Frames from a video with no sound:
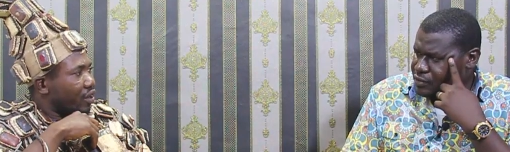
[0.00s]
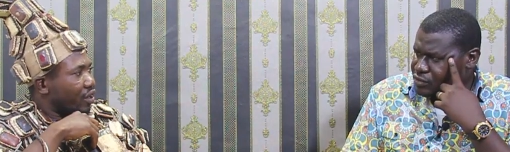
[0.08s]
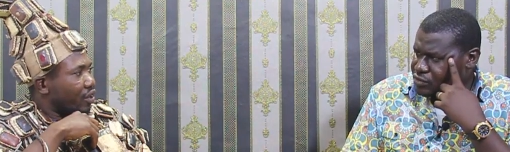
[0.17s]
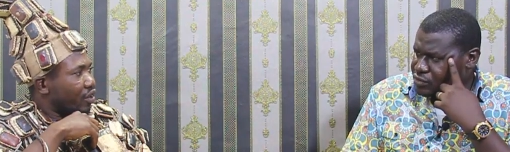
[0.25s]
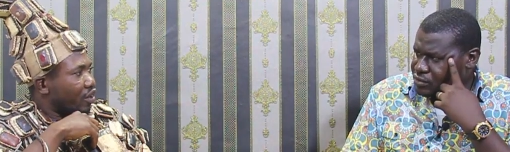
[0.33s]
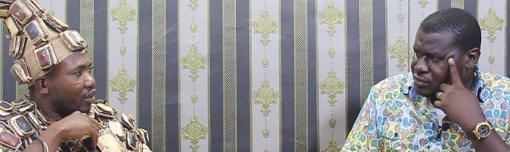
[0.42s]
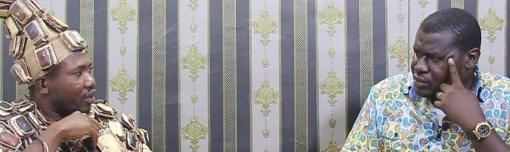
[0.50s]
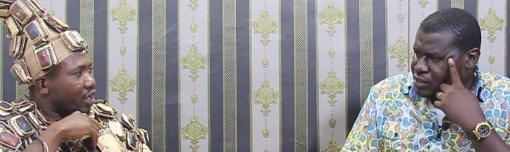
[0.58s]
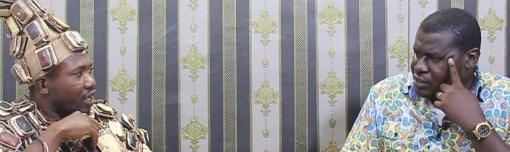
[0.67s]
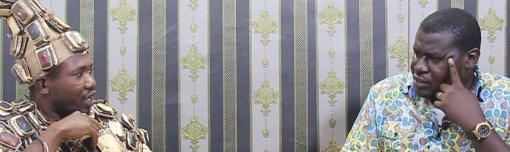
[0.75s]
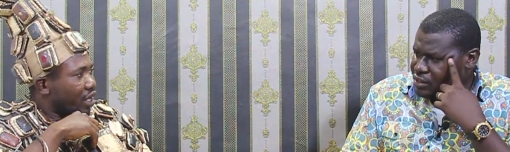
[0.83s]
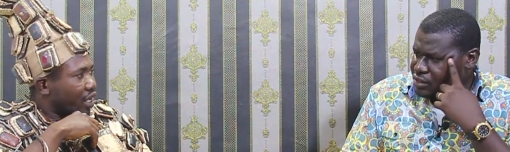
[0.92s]
Speaker 1: it's true,
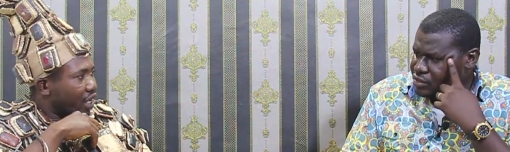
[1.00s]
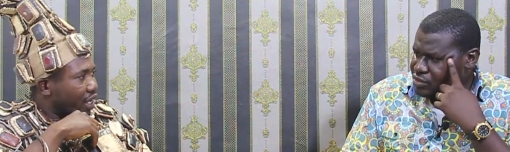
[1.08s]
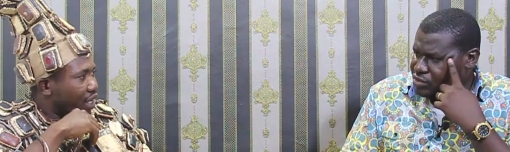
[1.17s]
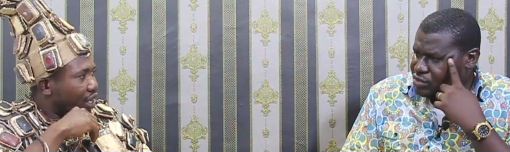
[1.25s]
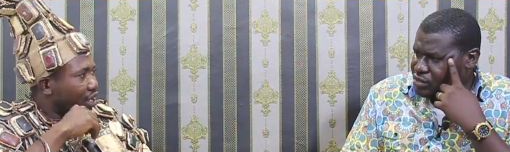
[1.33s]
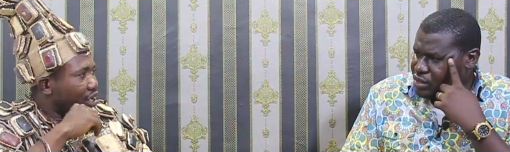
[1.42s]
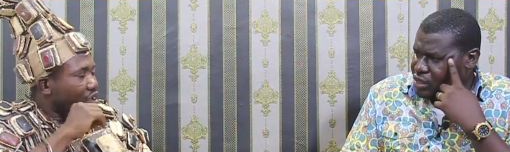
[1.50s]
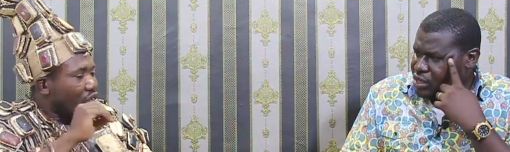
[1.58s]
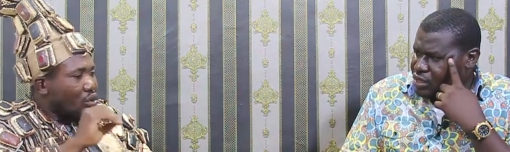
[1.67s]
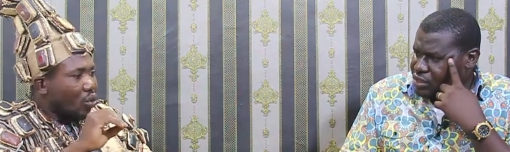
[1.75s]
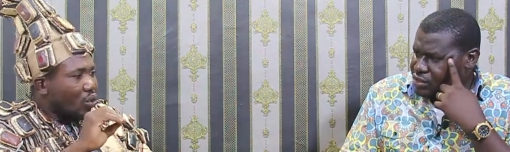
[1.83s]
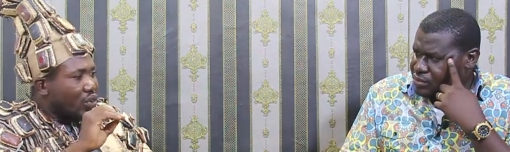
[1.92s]
eh
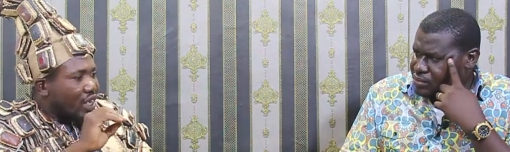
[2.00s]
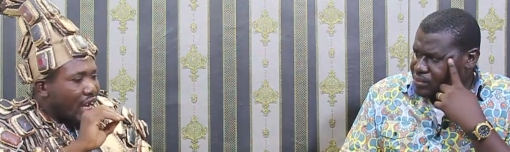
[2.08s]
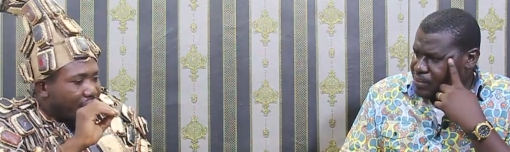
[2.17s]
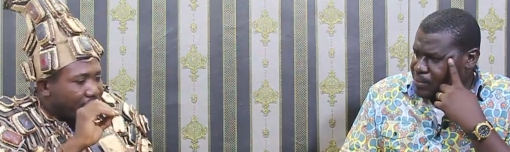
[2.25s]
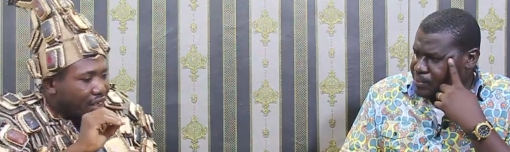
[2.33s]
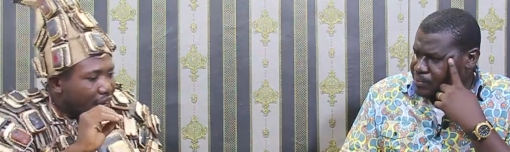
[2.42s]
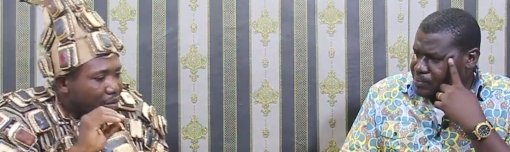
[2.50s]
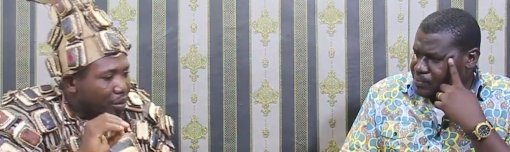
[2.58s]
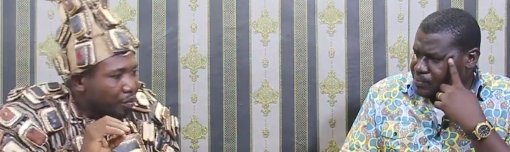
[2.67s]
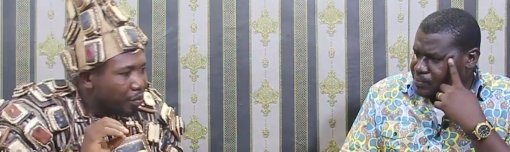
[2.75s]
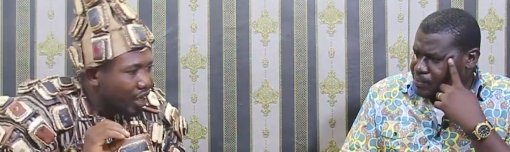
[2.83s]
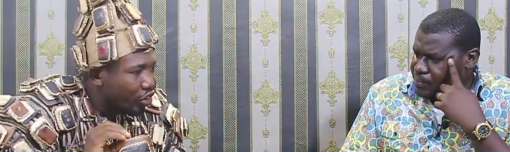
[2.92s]
so santi na
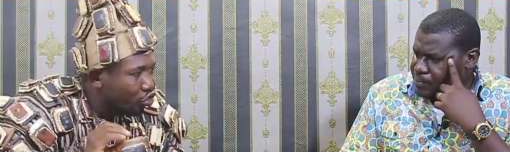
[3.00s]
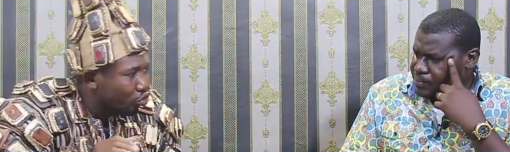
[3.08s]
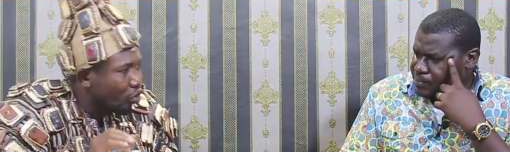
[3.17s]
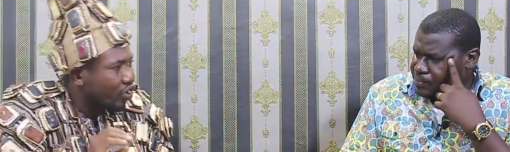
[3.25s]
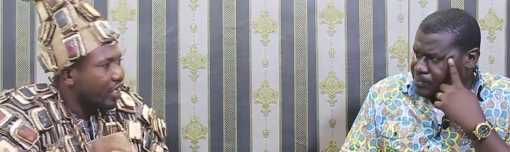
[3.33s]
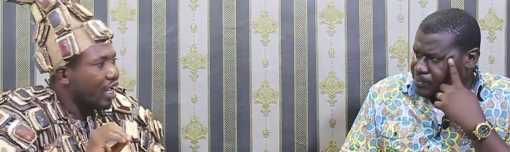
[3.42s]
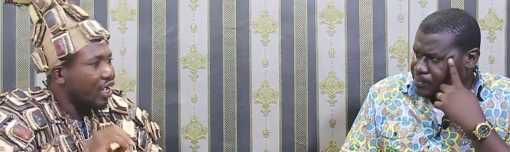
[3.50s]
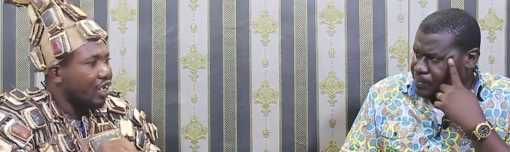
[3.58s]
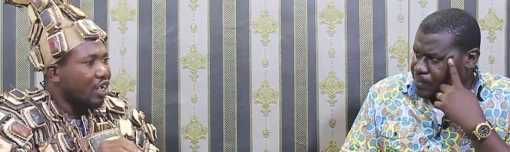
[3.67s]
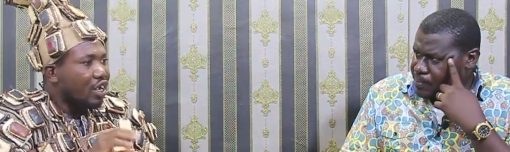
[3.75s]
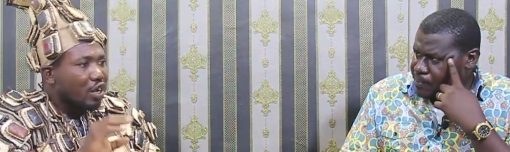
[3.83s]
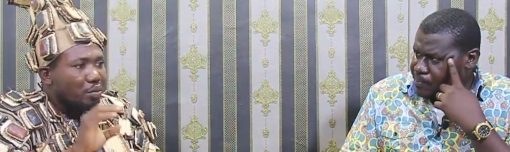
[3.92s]
me make sure say
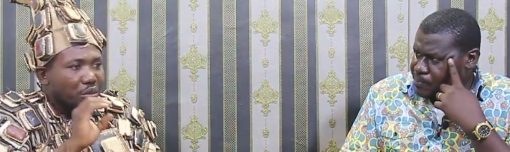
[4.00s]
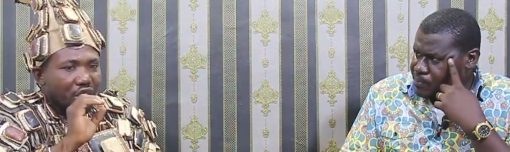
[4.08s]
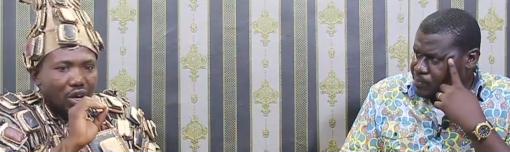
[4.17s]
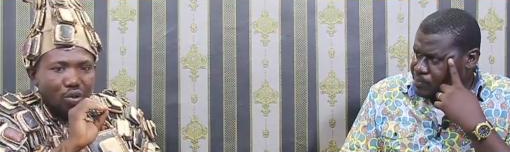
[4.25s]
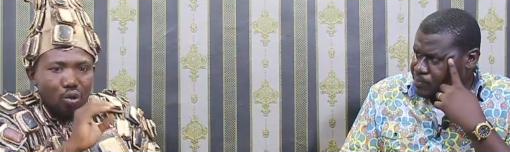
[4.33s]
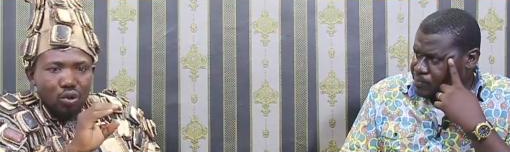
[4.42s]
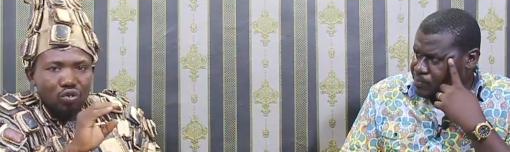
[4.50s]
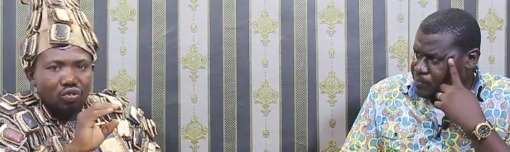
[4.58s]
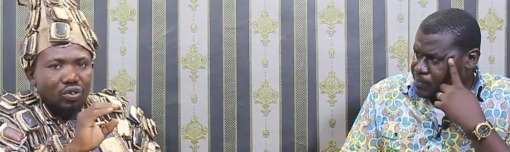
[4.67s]
me ye good